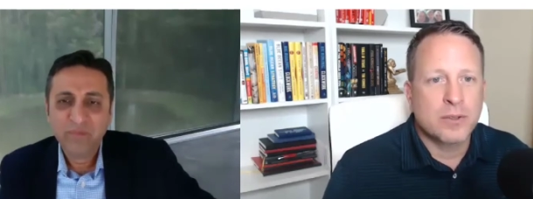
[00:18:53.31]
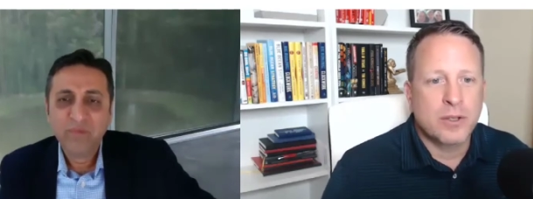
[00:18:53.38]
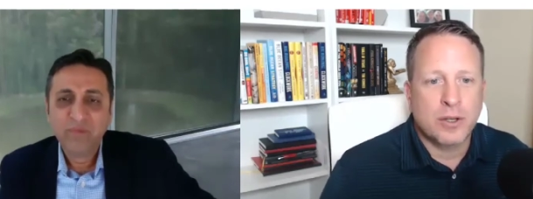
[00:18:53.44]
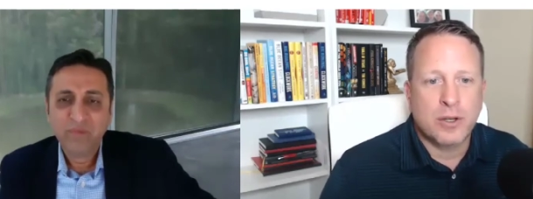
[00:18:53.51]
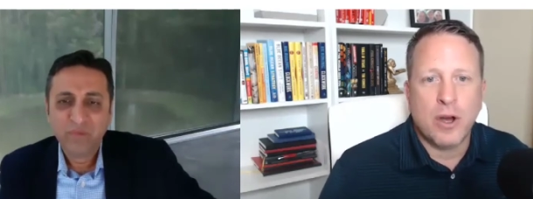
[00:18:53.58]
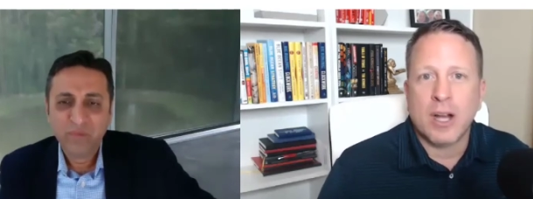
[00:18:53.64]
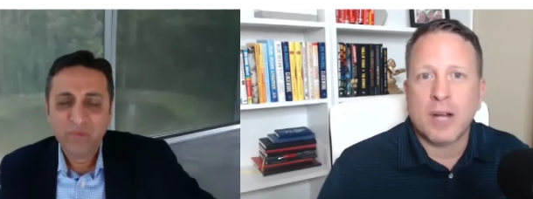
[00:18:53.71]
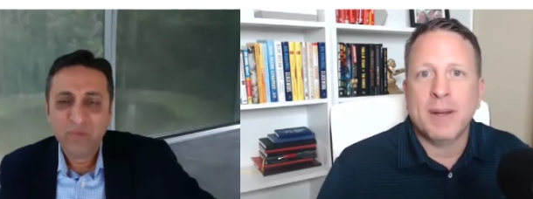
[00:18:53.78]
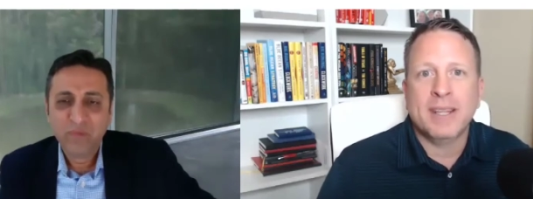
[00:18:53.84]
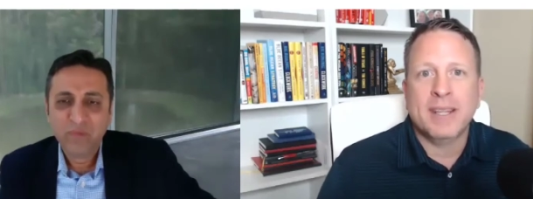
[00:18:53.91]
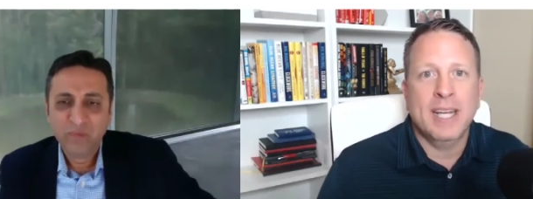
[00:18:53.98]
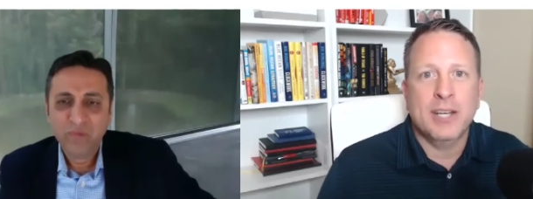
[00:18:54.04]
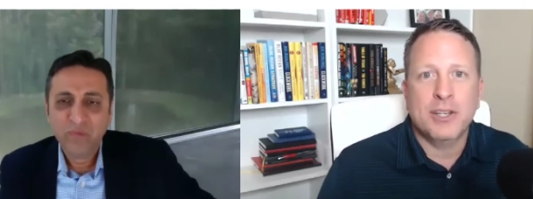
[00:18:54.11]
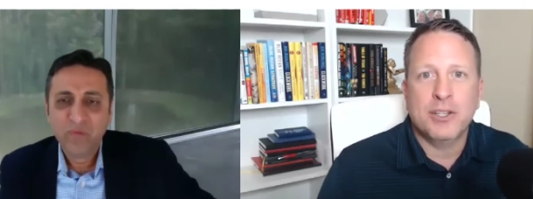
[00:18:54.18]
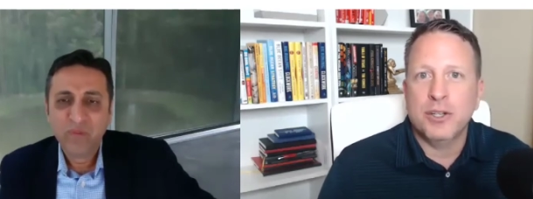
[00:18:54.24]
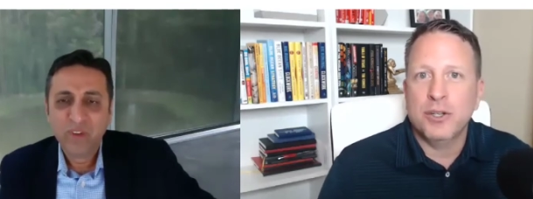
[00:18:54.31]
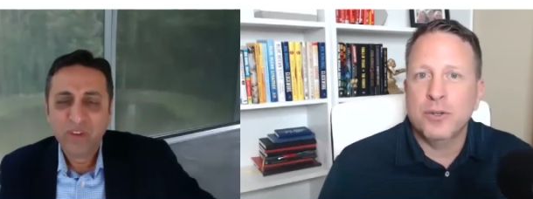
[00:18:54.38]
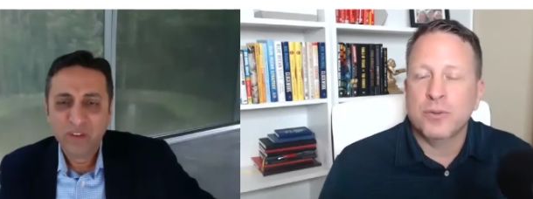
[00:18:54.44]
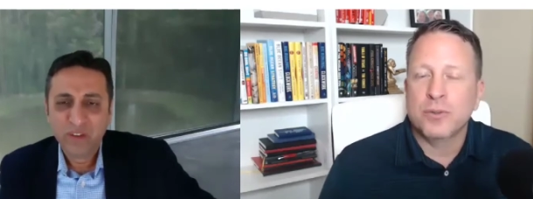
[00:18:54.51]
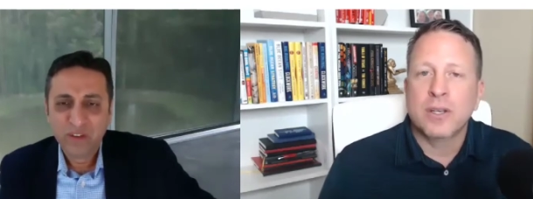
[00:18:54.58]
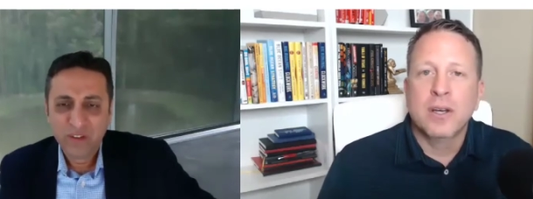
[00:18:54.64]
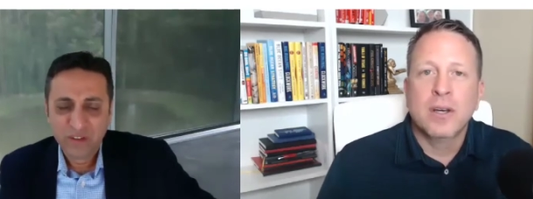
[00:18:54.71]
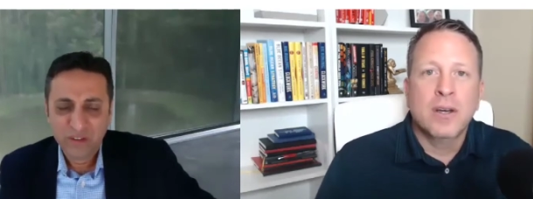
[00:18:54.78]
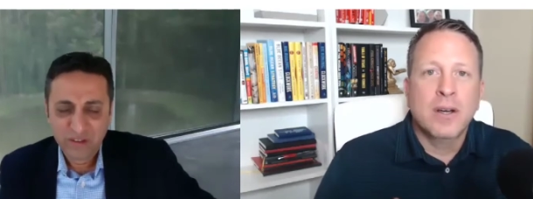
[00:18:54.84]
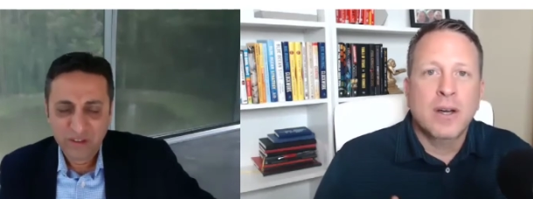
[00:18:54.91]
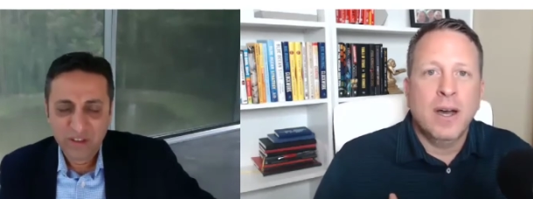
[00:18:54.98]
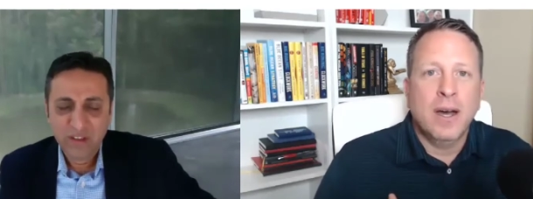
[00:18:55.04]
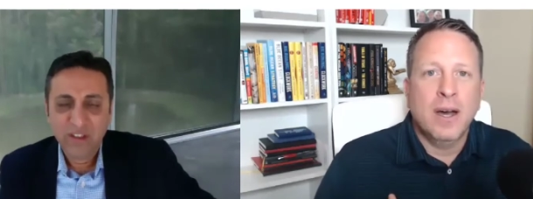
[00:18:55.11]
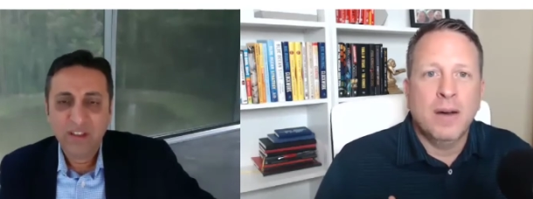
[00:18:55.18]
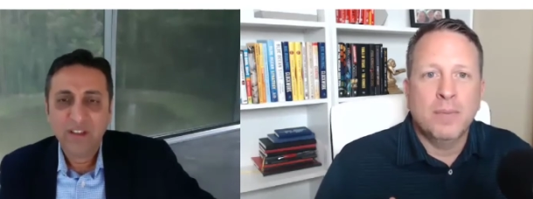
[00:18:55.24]
Speaker 1: to talk about the issues,
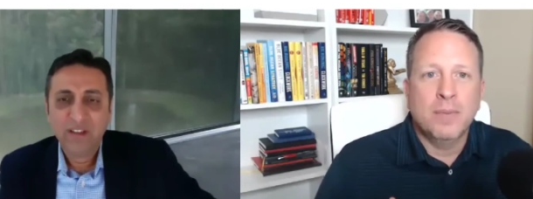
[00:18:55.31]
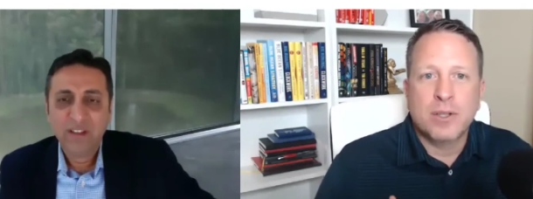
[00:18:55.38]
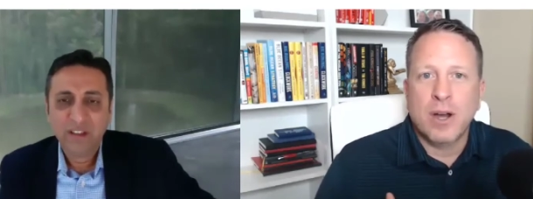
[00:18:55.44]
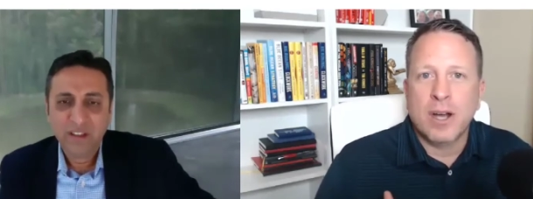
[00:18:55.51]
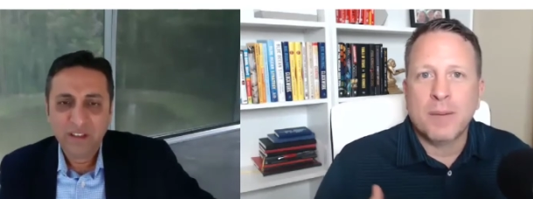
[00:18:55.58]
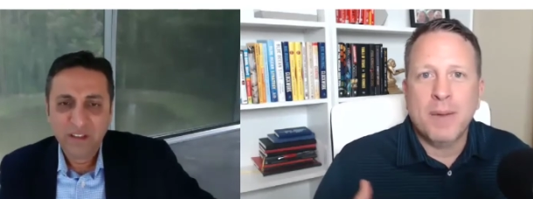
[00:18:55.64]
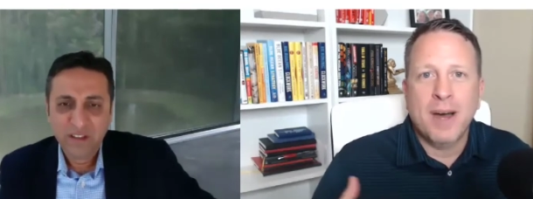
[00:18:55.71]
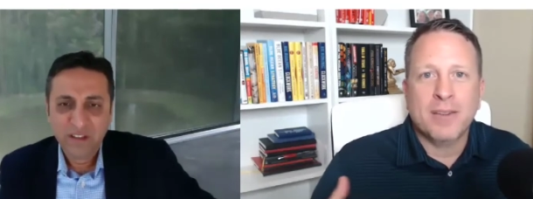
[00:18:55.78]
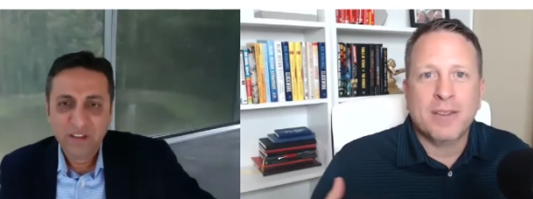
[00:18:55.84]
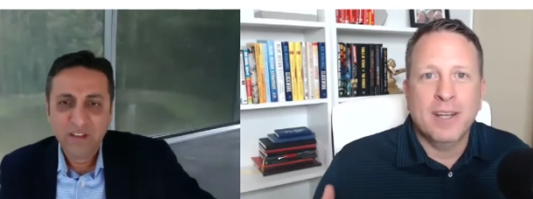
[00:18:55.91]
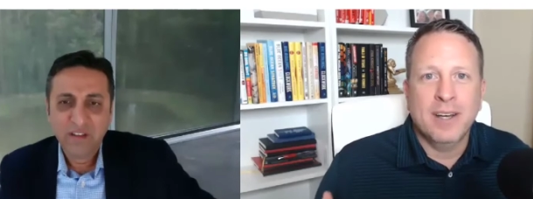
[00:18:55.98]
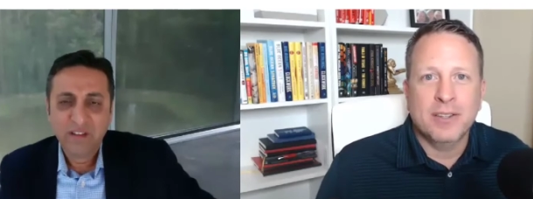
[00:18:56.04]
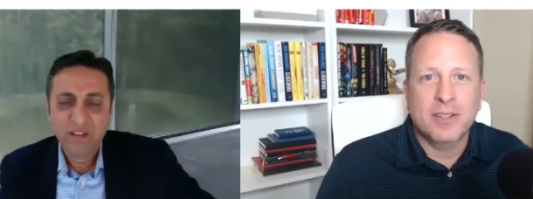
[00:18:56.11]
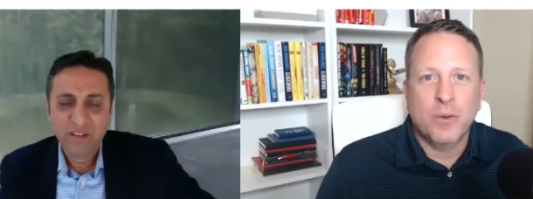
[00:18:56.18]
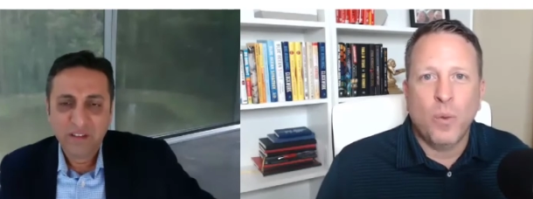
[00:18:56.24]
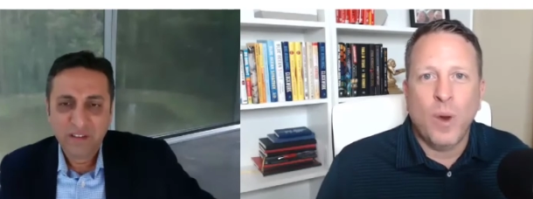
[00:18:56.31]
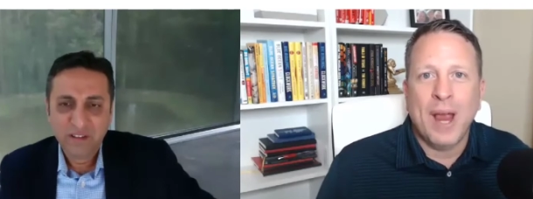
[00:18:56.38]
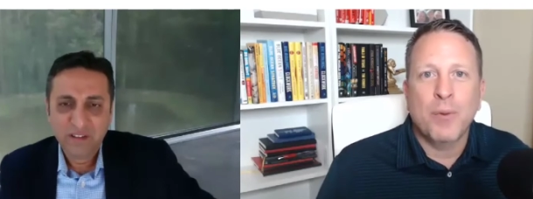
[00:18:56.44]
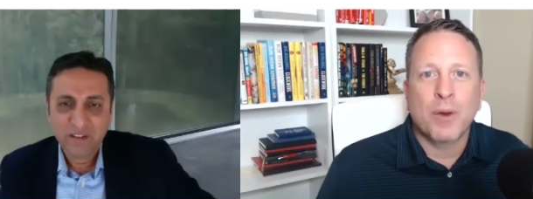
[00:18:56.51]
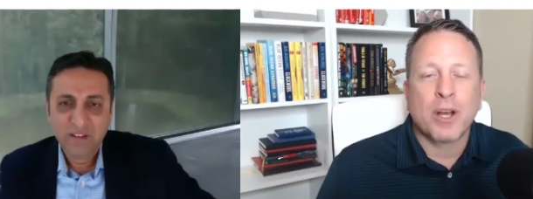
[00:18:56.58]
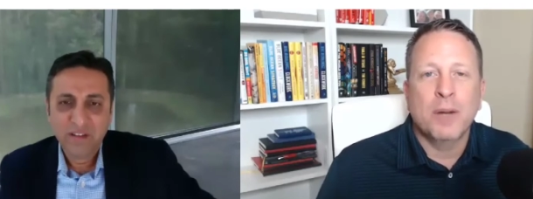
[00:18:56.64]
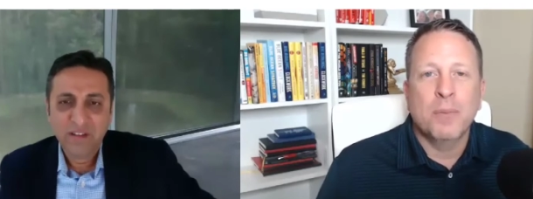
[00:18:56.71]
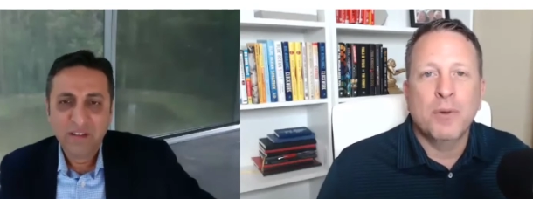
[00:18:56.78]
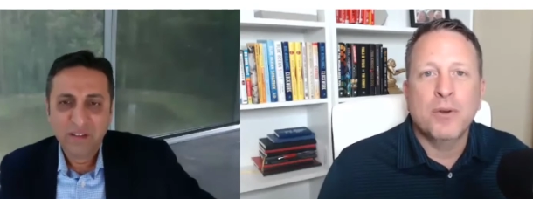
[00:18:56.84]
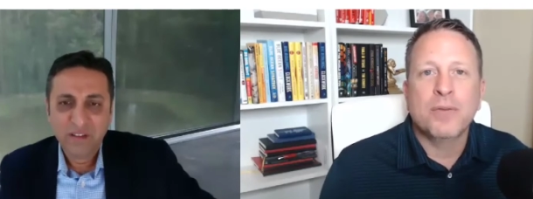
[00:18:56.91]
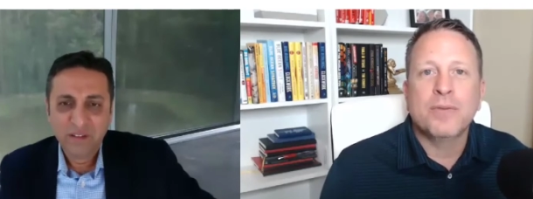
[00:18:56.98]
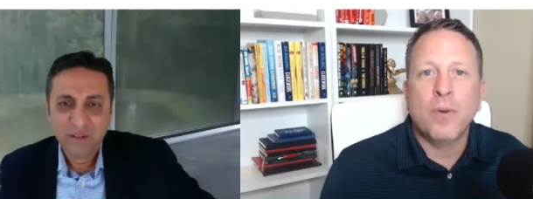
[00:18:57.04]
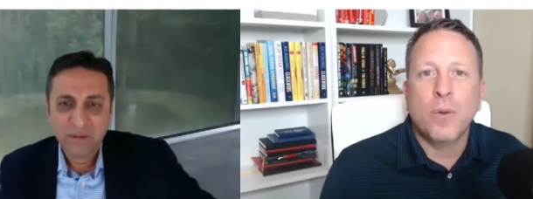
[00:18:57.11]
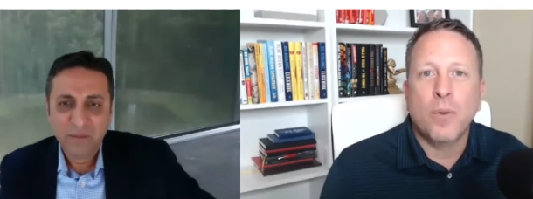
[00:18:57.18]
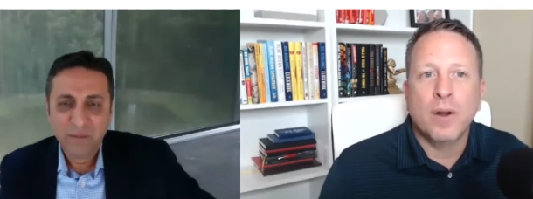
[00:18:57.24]
um, talk about the, the way we're going to move
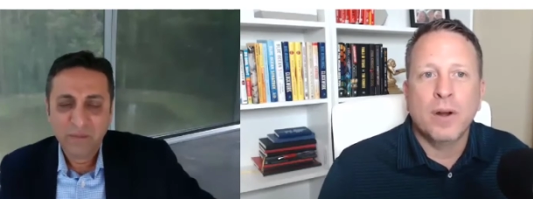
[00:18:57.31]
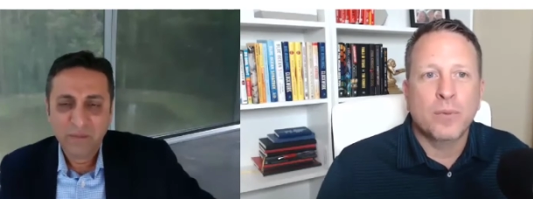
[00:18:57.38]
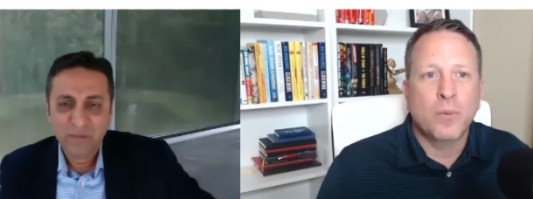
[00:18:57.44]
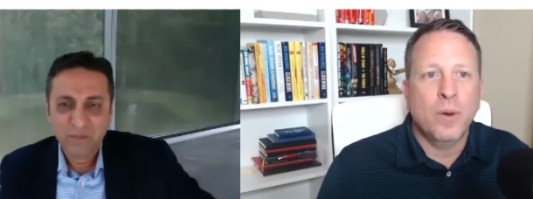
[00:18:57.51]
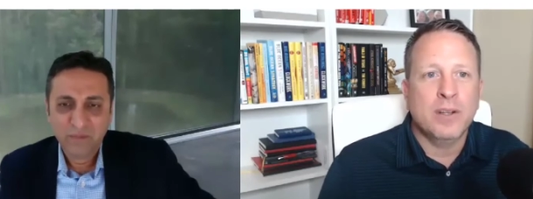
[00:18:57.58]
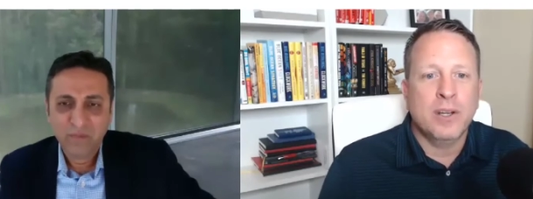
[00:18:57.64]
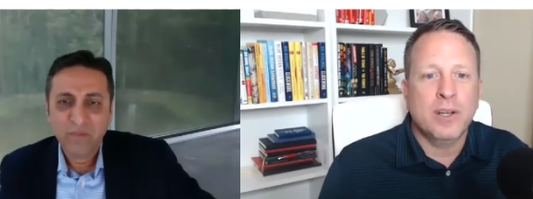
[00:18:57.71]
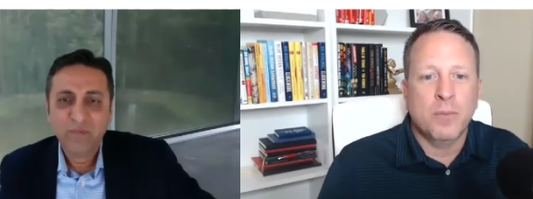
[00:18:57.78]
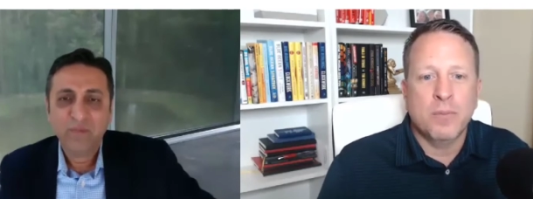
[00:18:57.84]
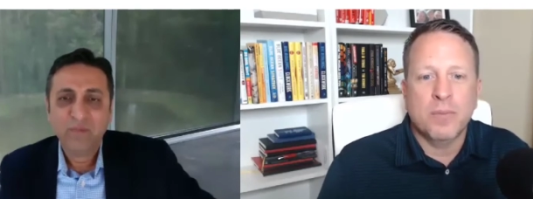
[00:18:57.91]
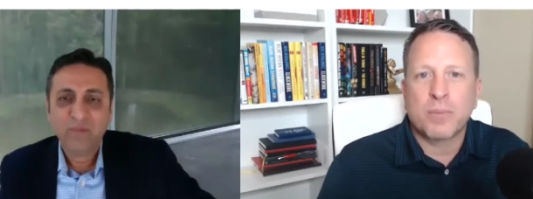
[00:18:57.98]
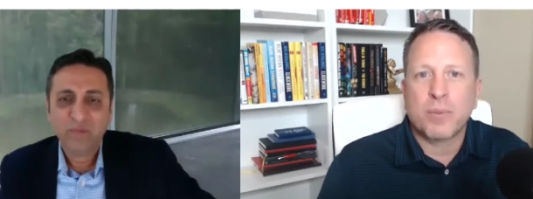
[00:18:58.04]
forward, what, you know,